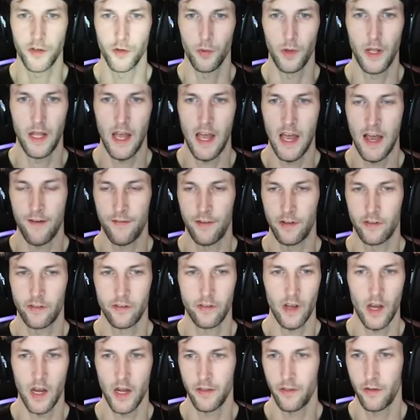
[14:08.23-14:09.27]
do we have
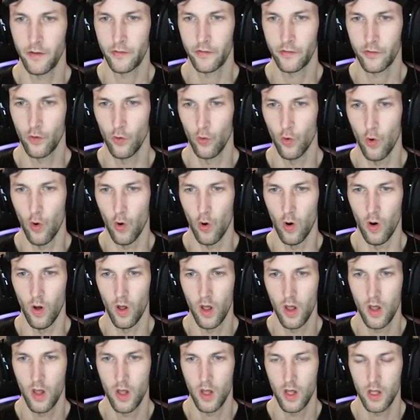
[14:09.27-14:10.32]
inside the school?
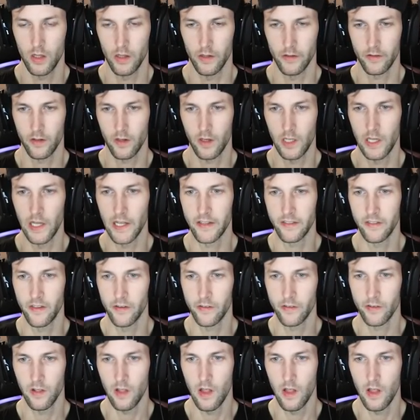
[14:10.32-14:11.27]
Let's click this